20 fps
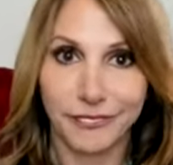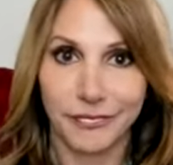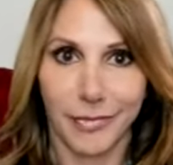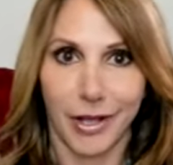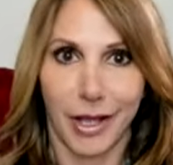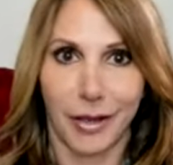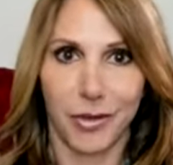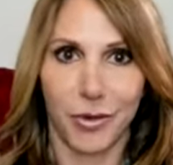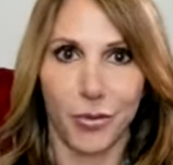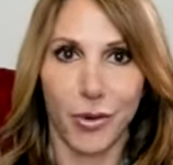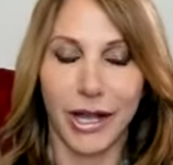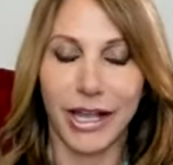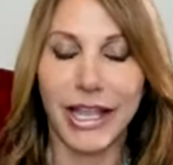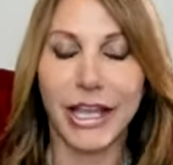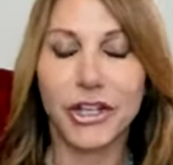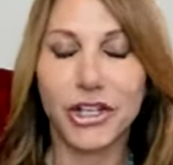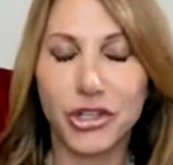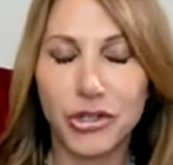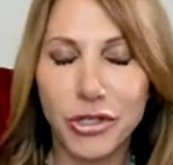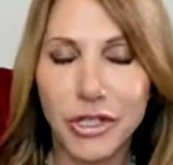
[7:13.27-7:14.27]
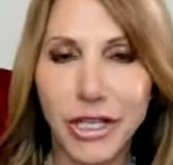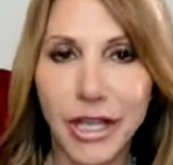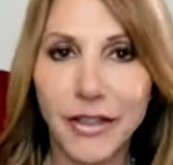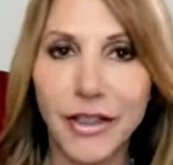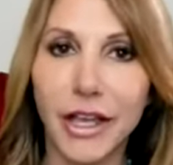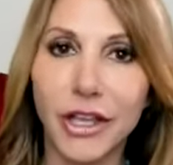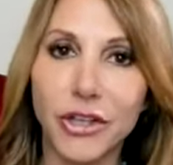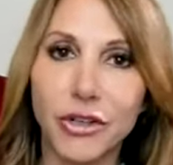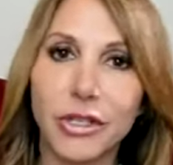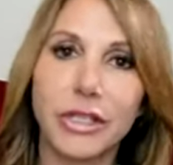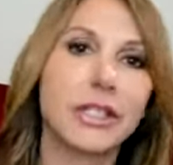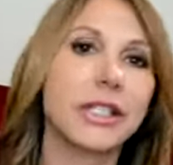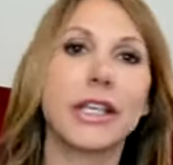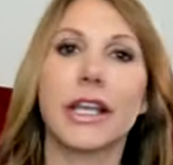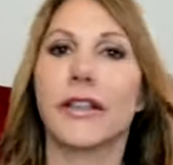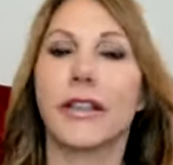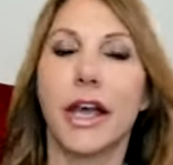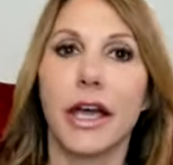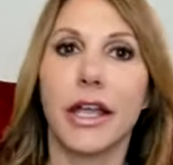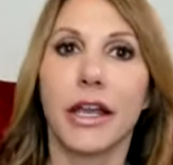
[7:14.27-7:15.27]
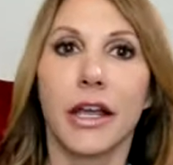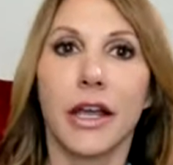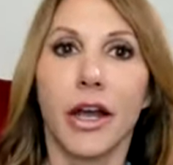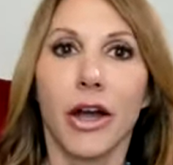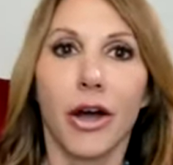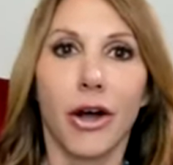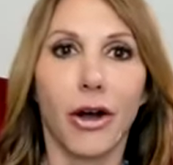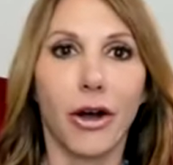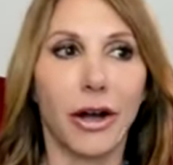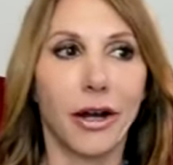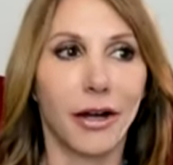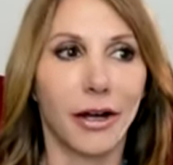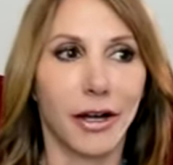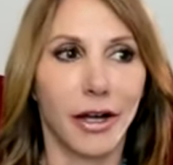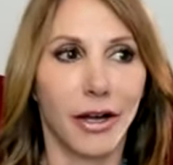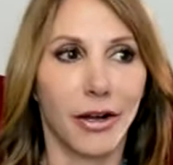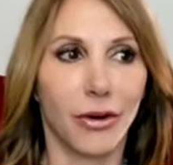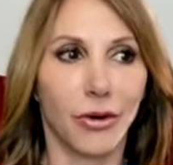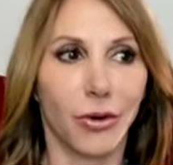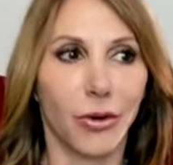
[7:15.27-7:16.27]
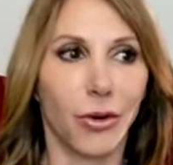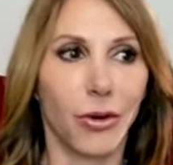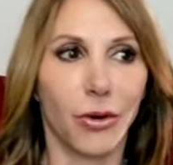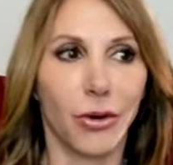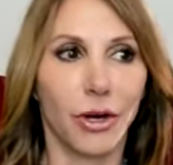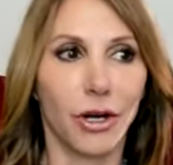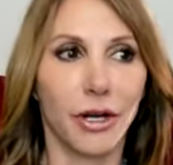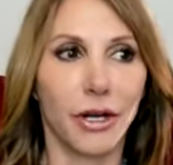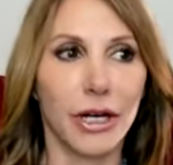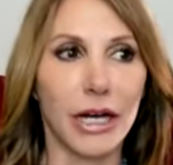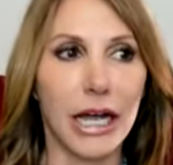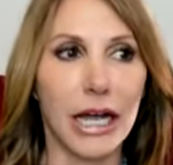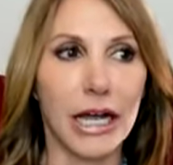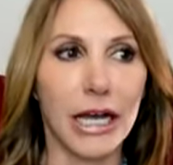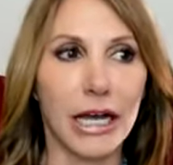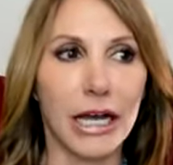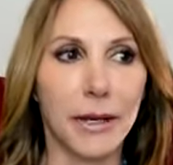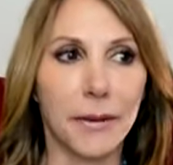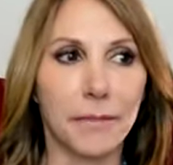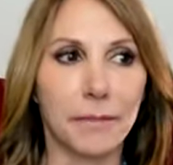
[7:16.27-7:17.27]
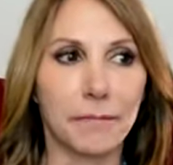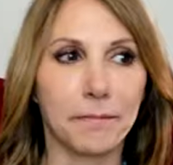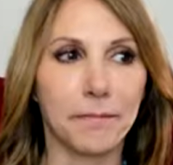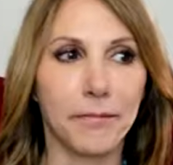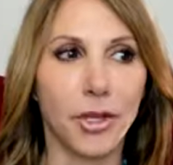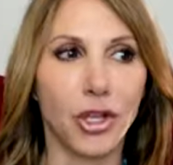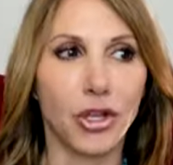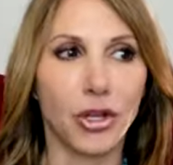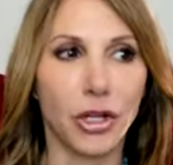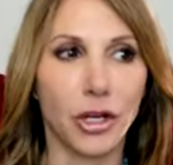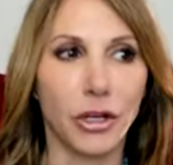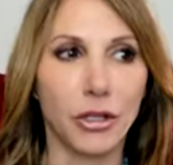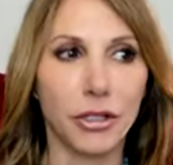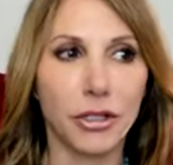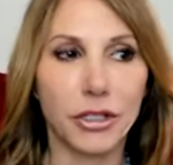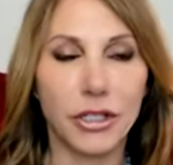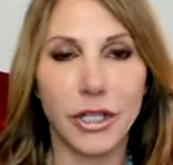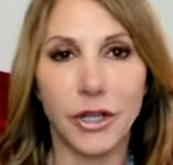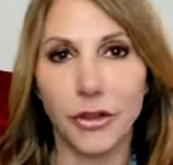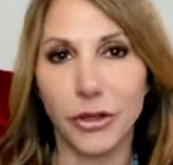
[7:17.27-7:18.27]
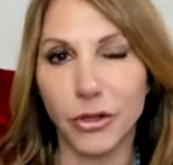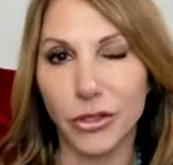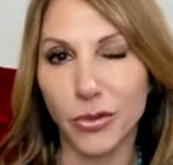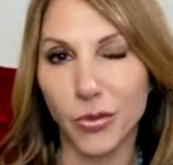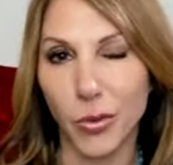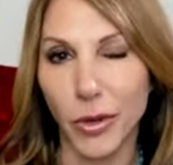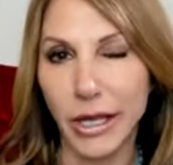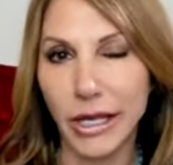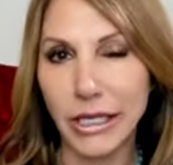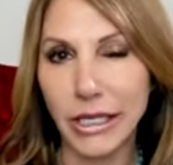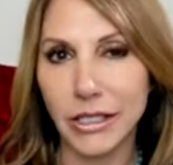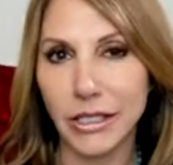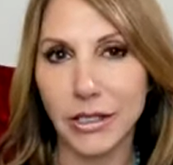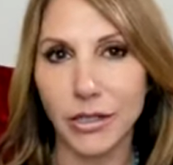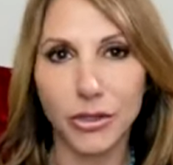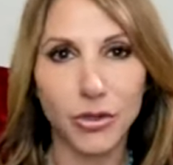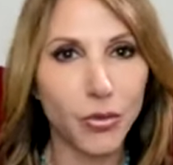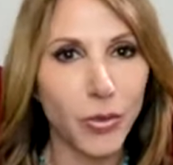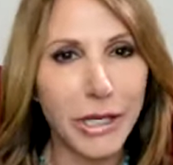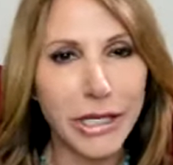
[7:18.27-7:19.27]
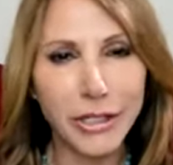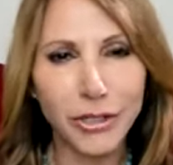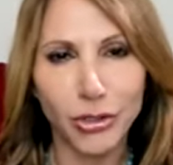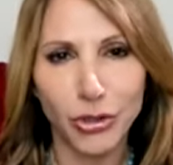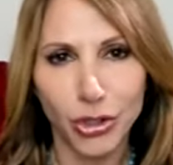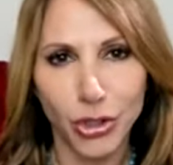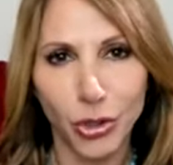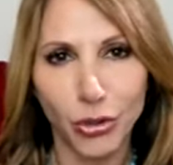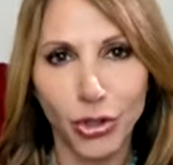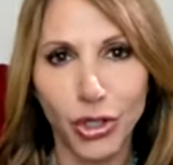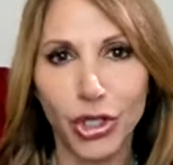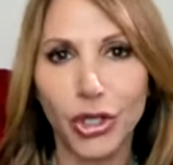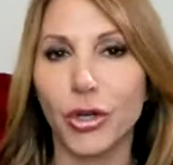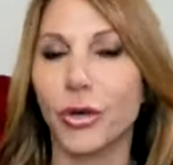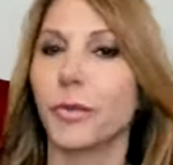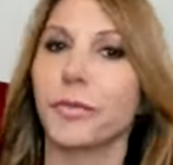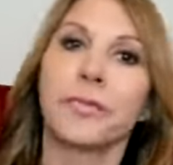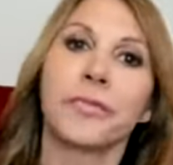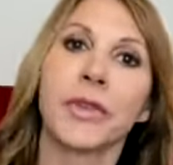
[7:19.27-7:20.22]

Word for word: I mean, why can't you say that? You can say that, or or um, you can also send those winks. Those winks are so cute.